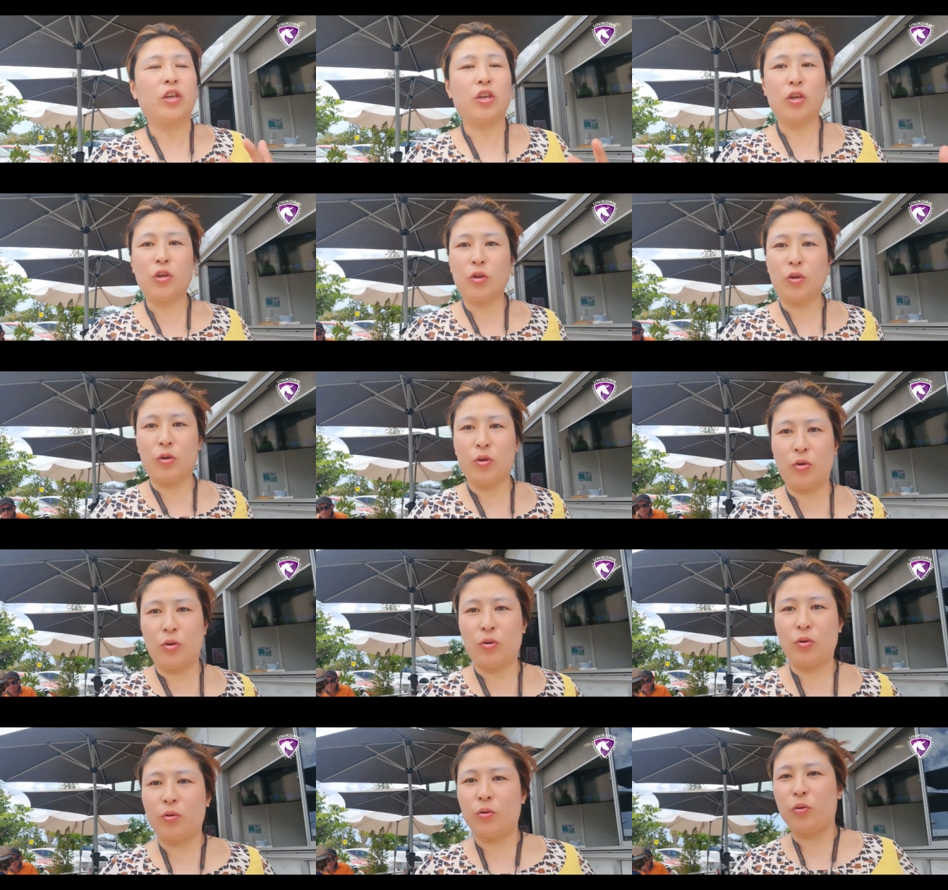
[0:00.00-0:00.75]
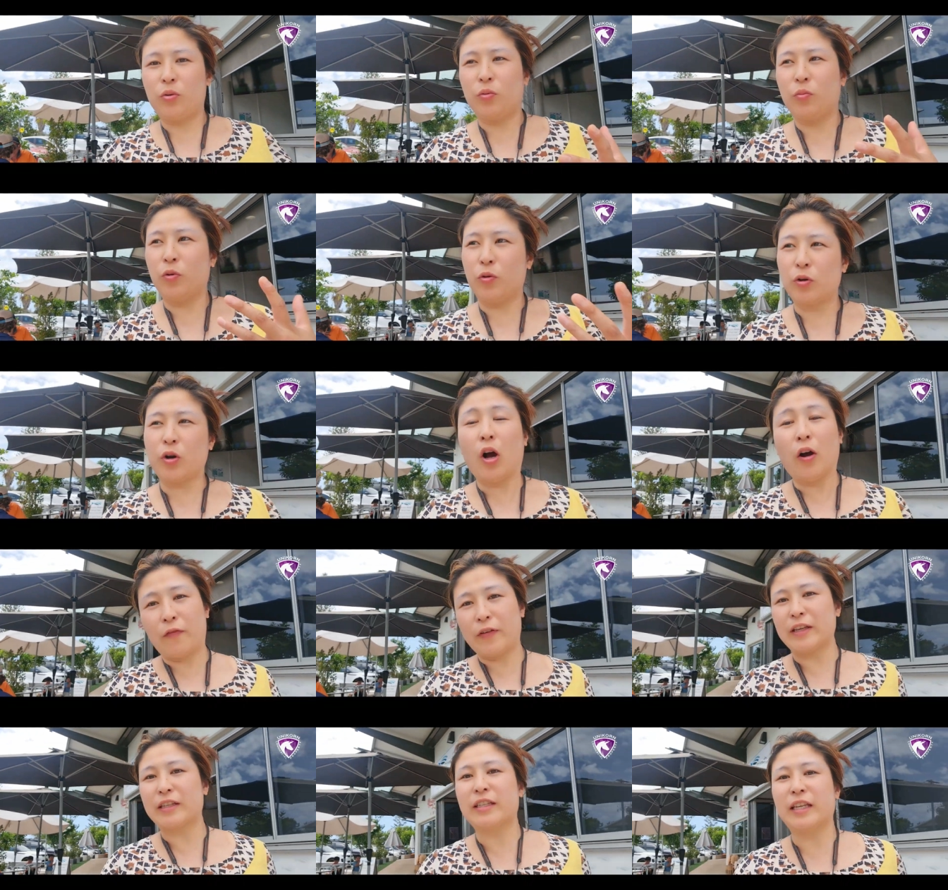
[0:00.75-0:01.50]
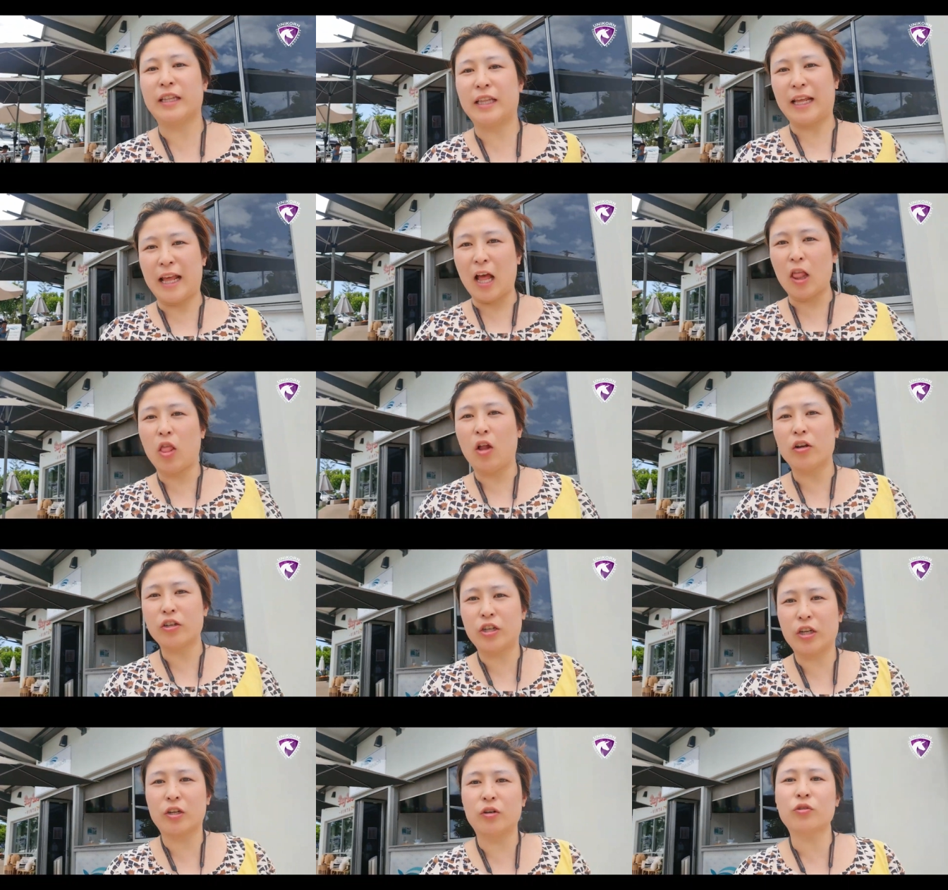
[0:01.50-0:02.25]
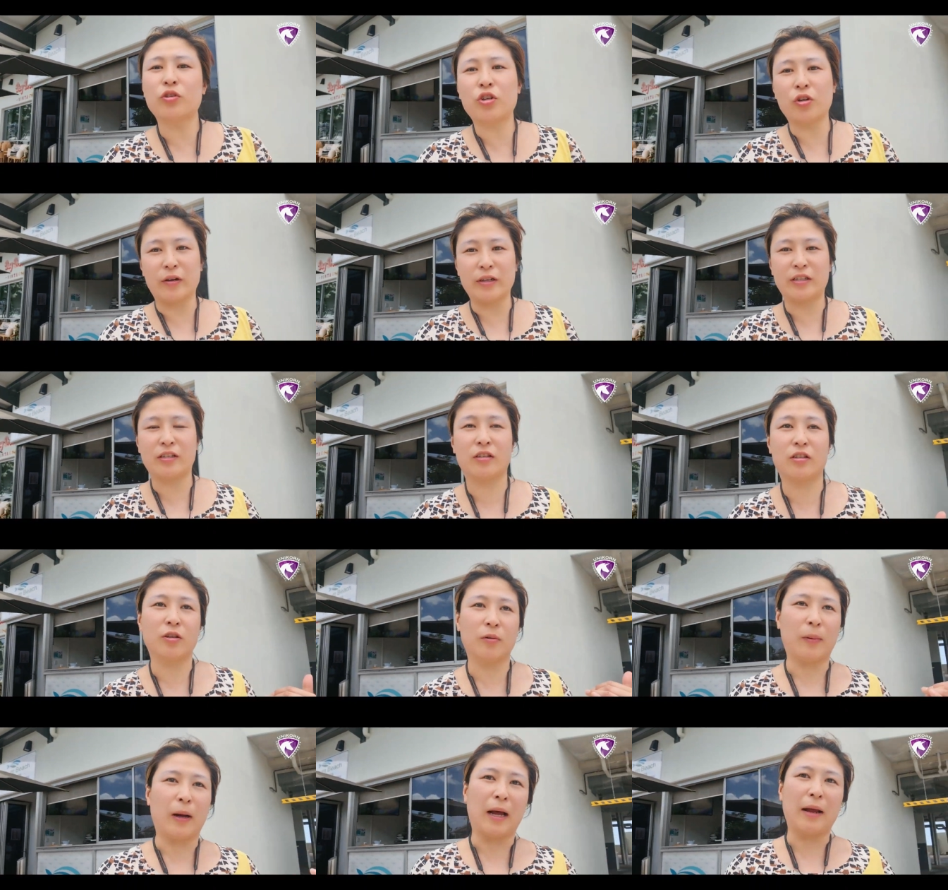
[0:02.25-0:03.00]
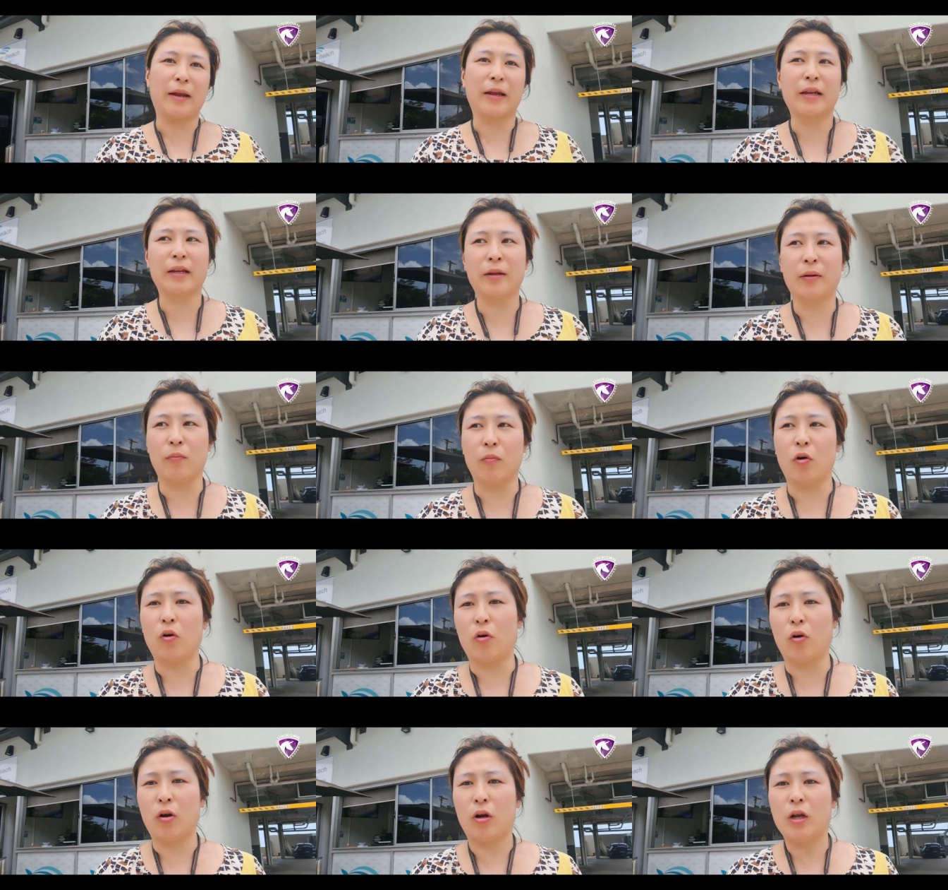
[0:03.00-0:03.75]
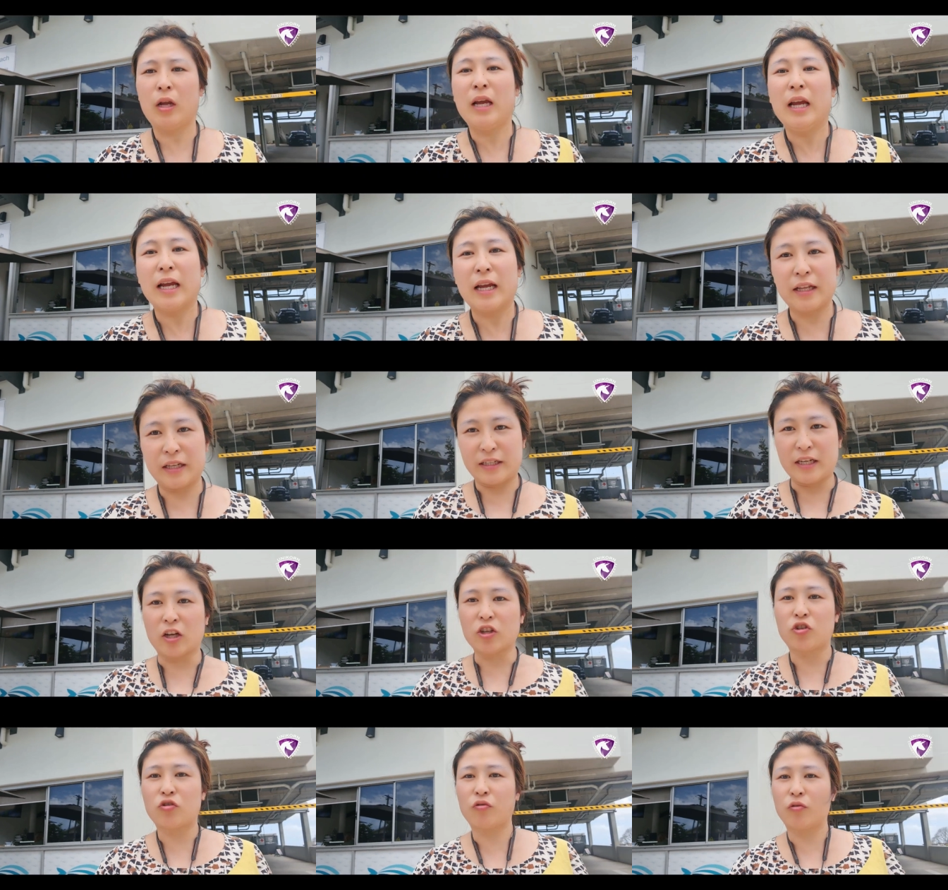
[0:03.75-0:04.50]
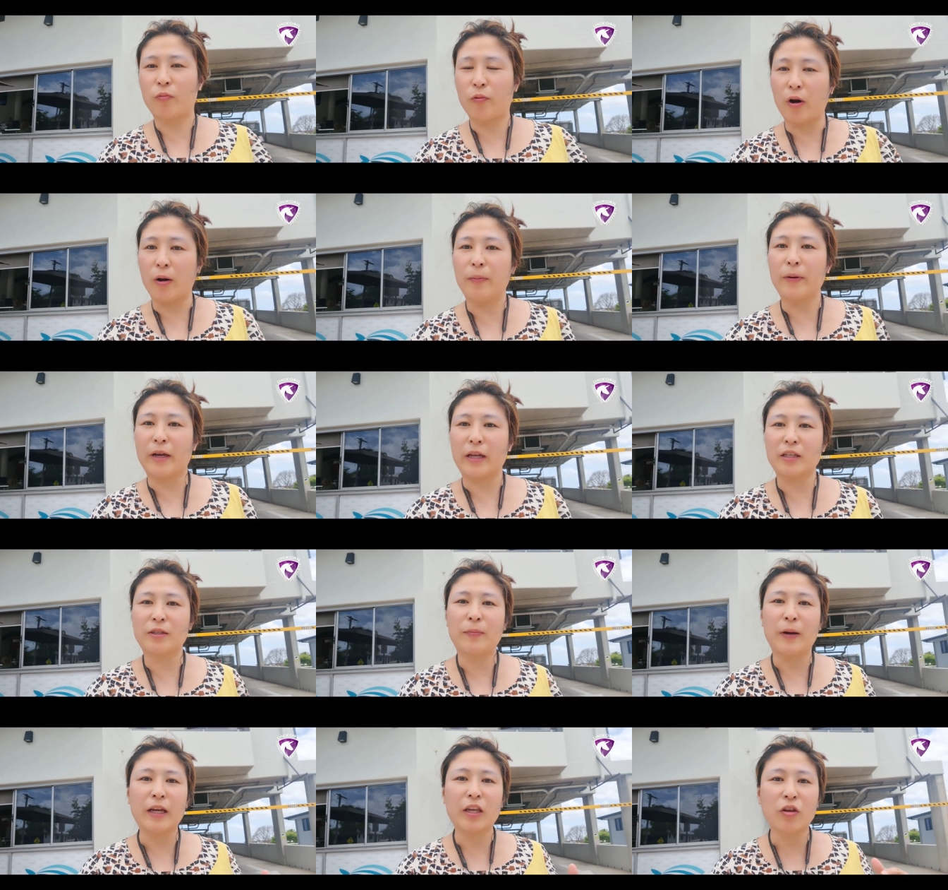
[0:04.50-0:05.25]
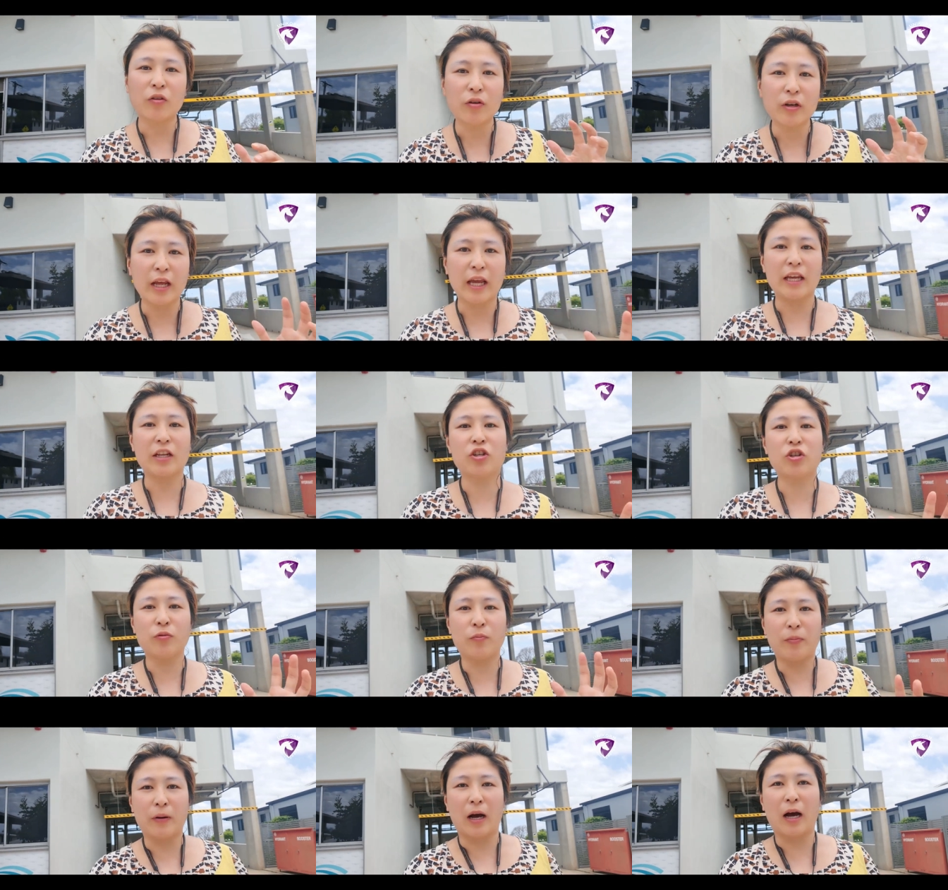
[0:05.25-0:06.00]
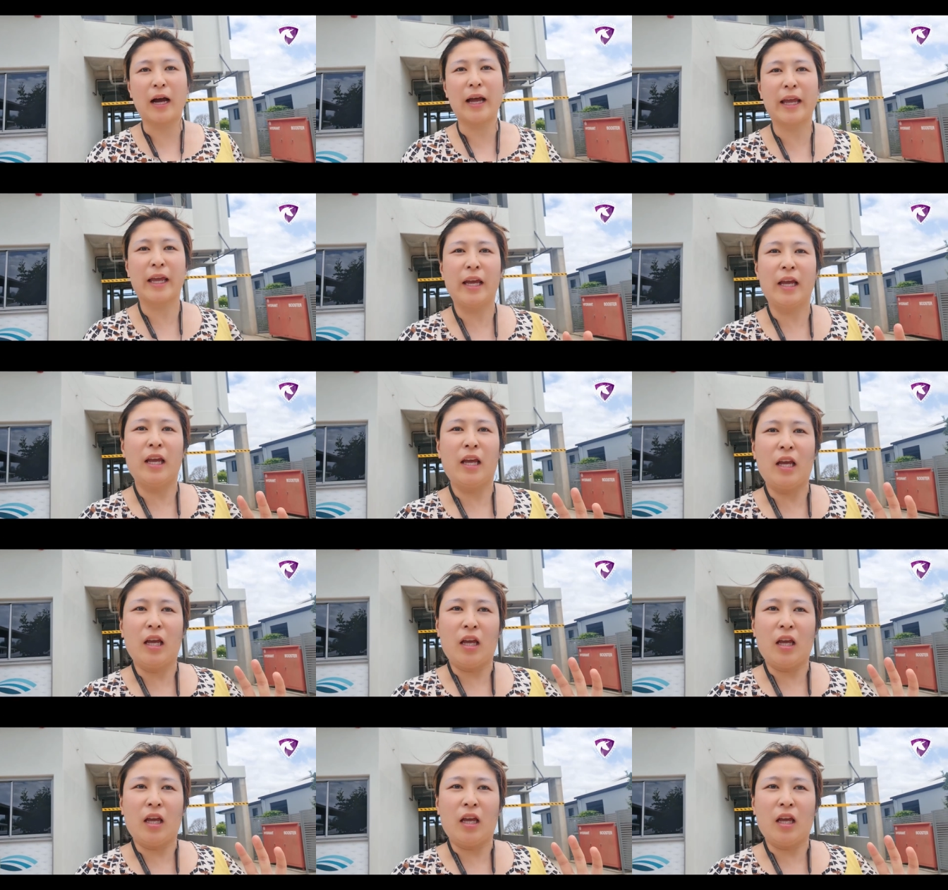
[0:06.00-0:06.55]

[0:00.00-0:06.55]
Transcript: you would obviously, the logical choice is to buy more industrial properties, but you need to buy,